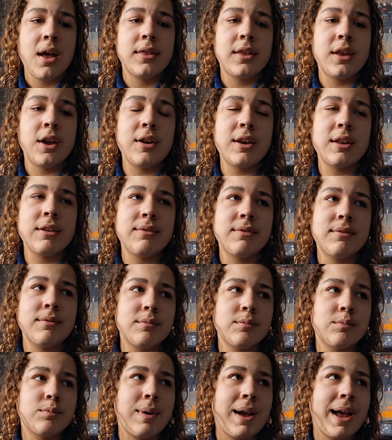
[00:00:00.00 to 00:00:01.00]
The only
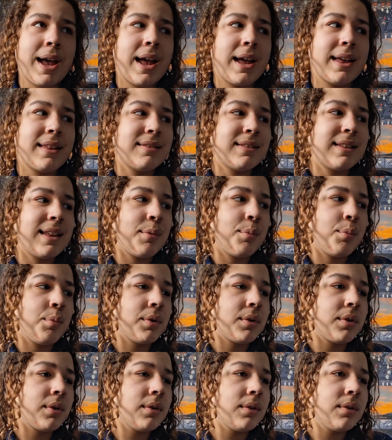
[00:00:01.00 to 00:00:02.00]
where it
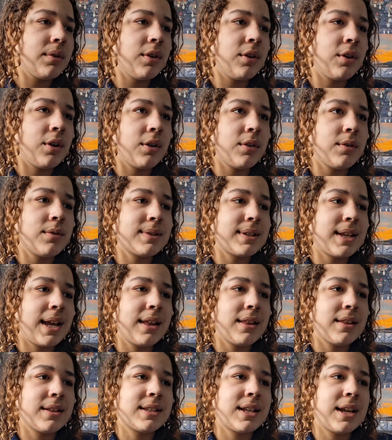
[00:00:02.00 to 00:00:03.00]
wouldn't,
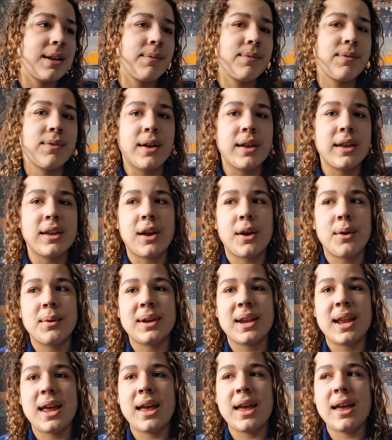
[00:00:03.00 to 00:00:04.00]
say the same flight
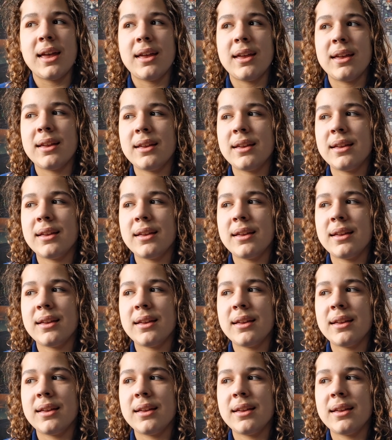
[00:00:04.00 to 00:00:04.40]
going there